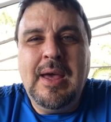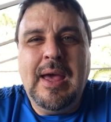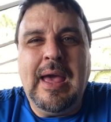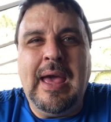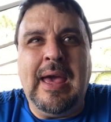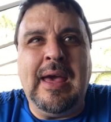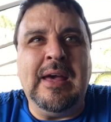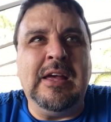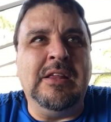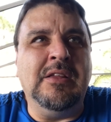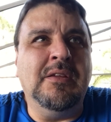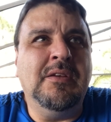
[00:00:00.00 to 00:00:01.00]

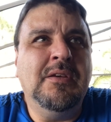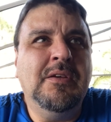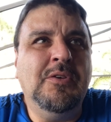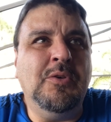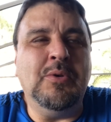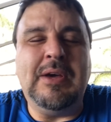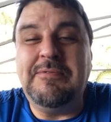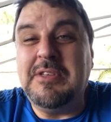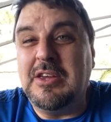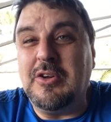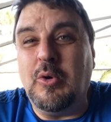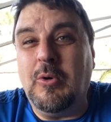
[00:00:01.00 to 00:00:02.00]
and you have to
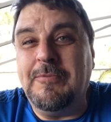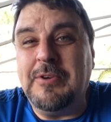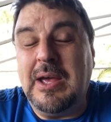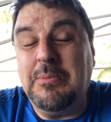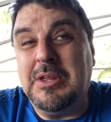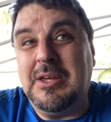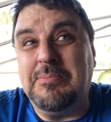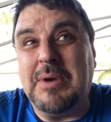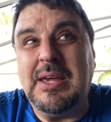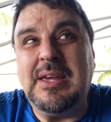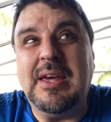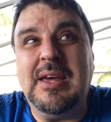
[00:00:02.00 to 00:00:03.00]
take your whole family, in my
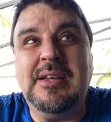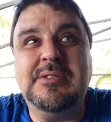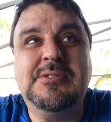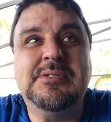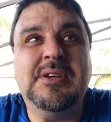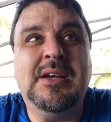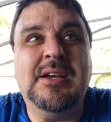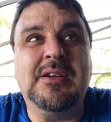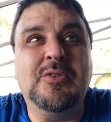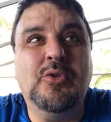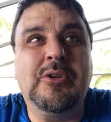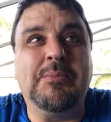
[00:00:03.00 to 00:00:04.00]
case,
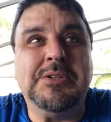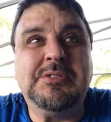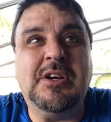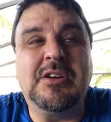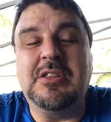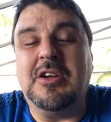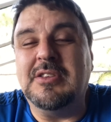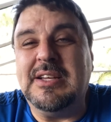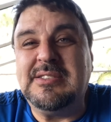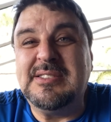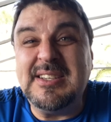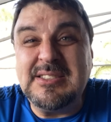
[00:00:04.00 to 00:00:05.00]
including my son-in-law,
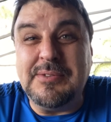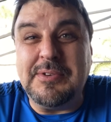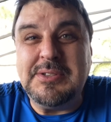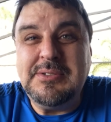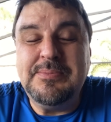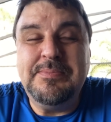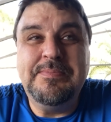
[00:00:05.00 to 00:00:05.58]
that's 6 of us.